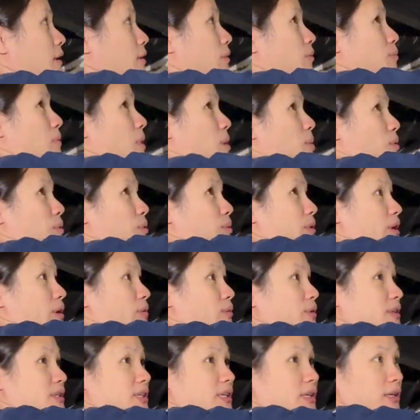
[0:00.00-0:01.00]
remember when it
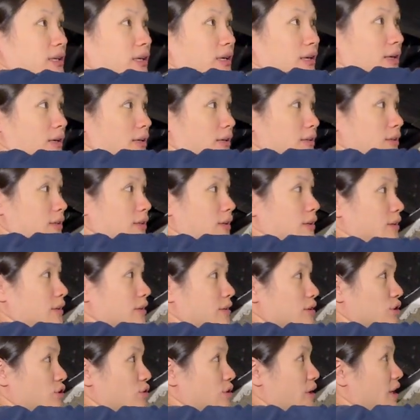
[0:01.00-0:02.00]
wasn't a
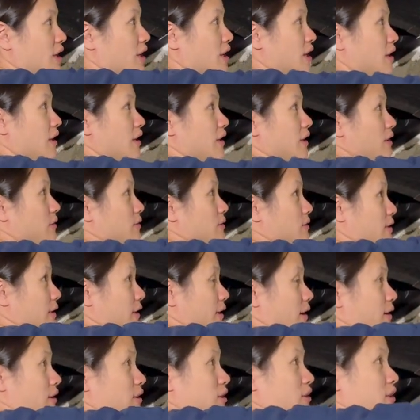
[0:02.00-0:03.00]
straight cut, it was
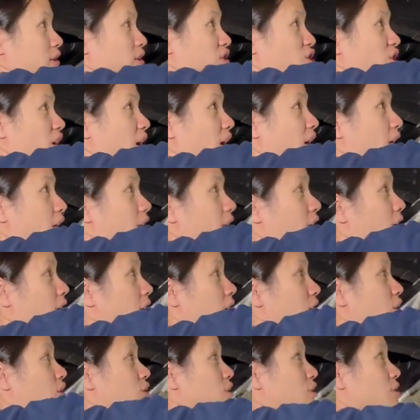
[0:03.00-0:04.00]
like a jagged
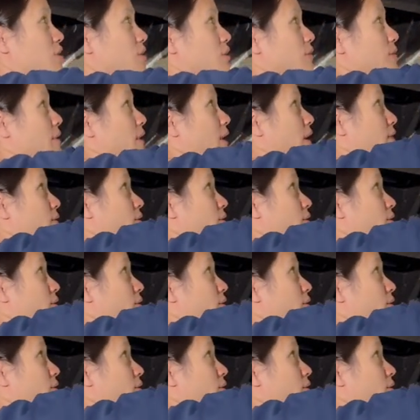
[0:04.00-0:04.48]
edge, so we have